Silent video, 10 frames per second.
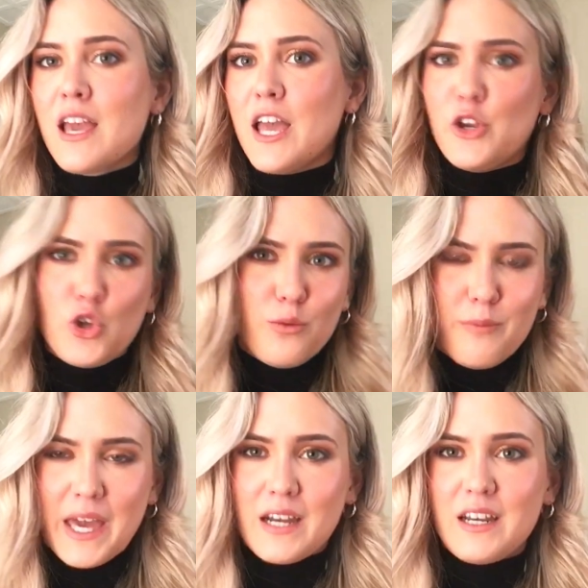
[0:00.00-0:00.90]
and
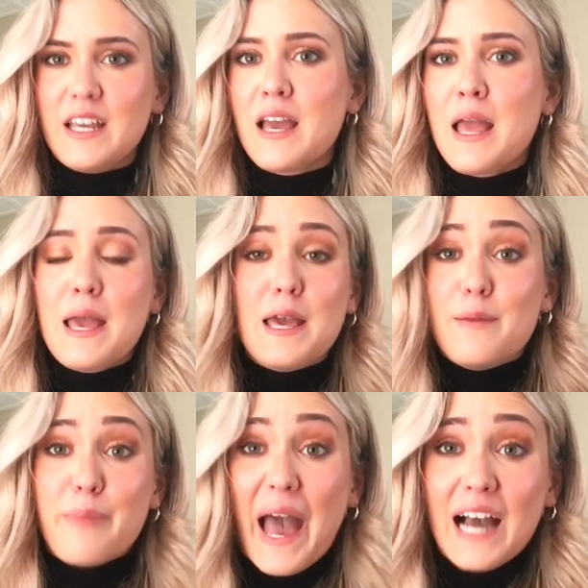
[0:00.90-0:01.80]
humanity
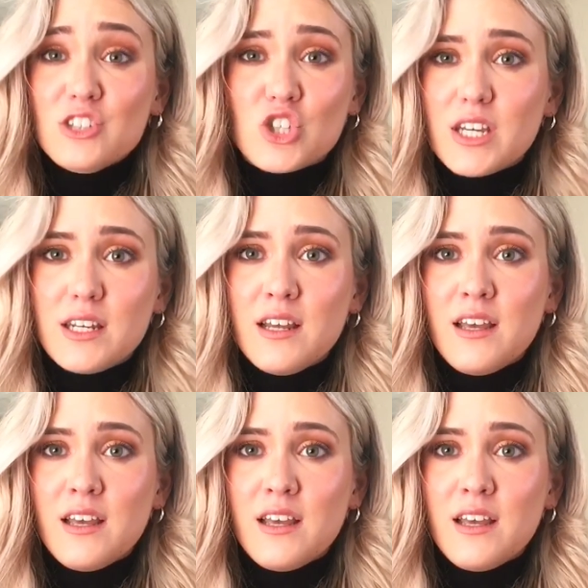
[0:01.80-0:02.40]
and passion